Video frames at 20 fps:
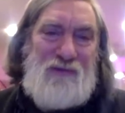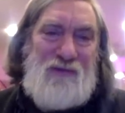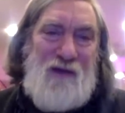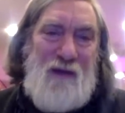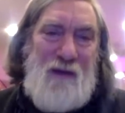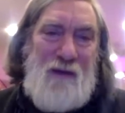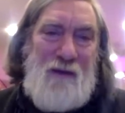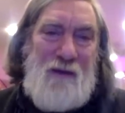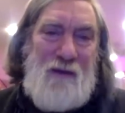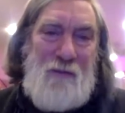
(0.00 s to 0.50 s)

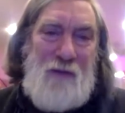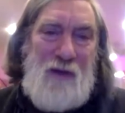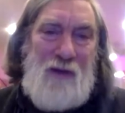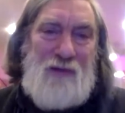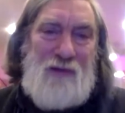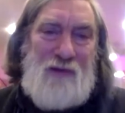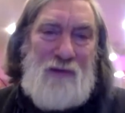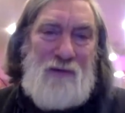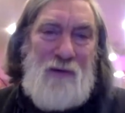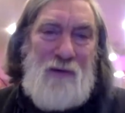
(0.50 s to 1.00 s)
of this
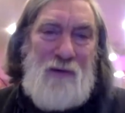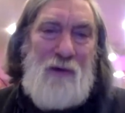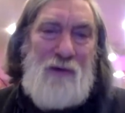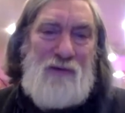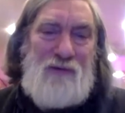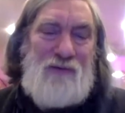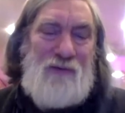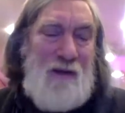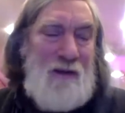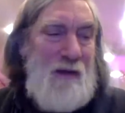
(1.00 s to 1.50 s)

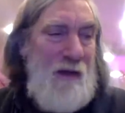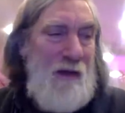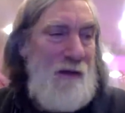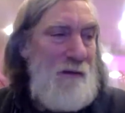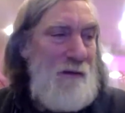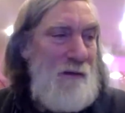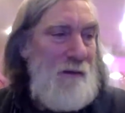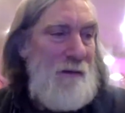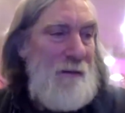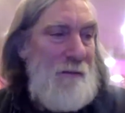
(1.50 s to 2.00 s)
Baltic
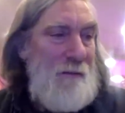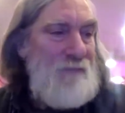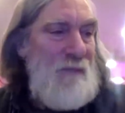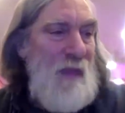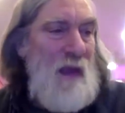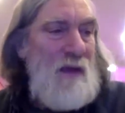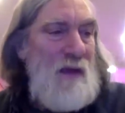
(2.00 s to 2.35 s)
Rose. Yeah.